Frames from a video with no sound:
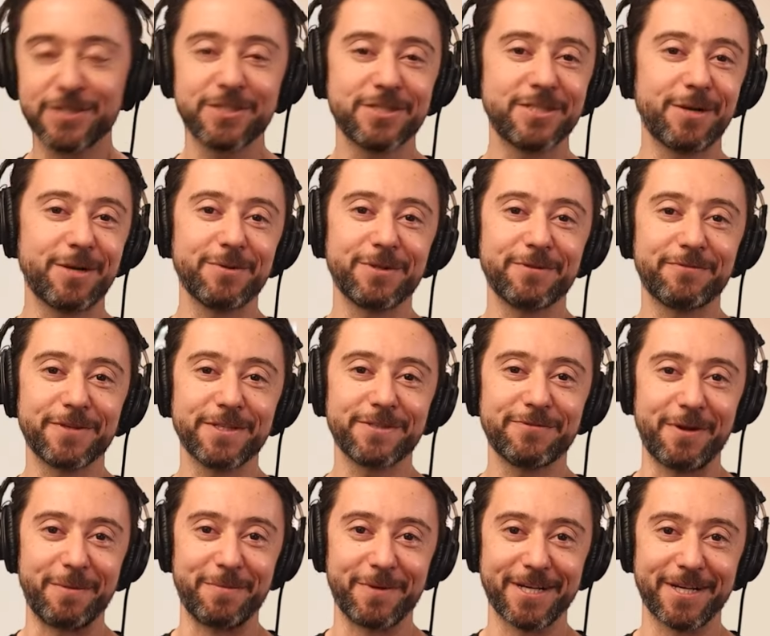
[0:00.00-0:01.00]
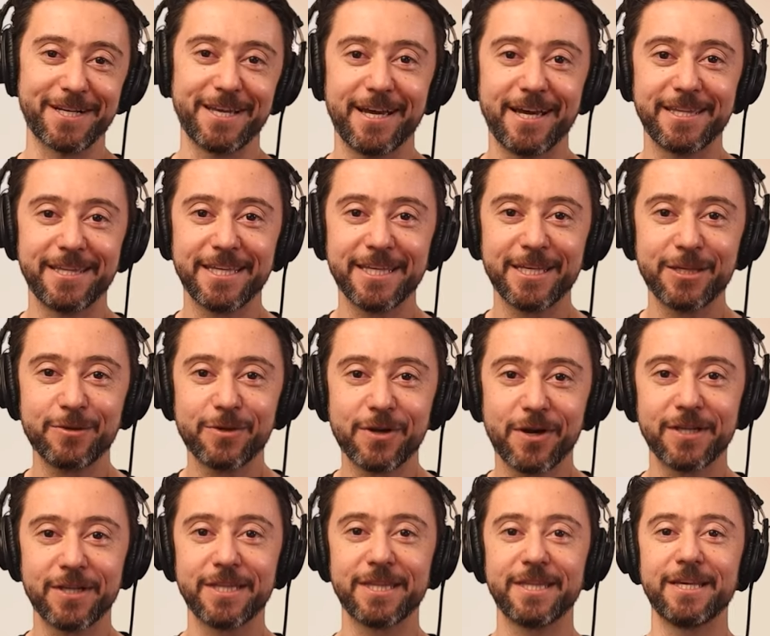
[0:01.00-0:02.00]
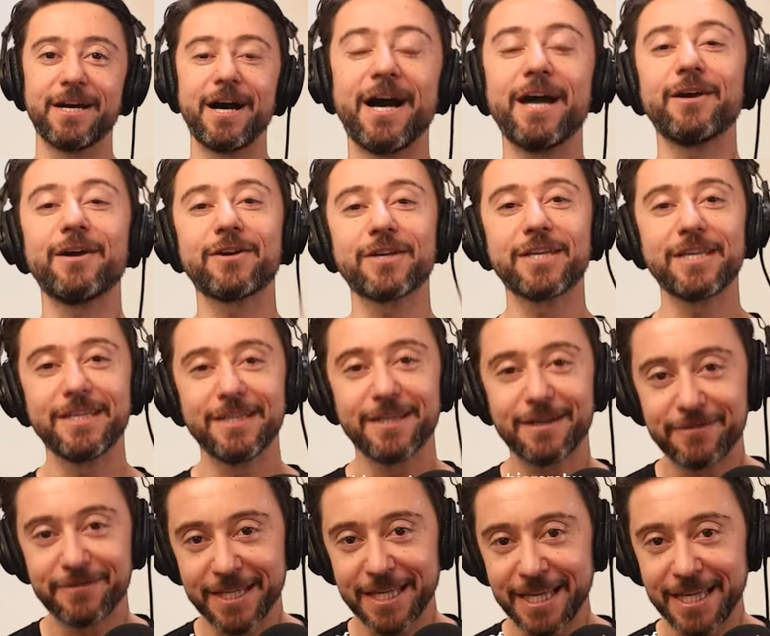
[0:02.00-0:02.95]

Let's just start with the first framework. I think you call it the hierarchy of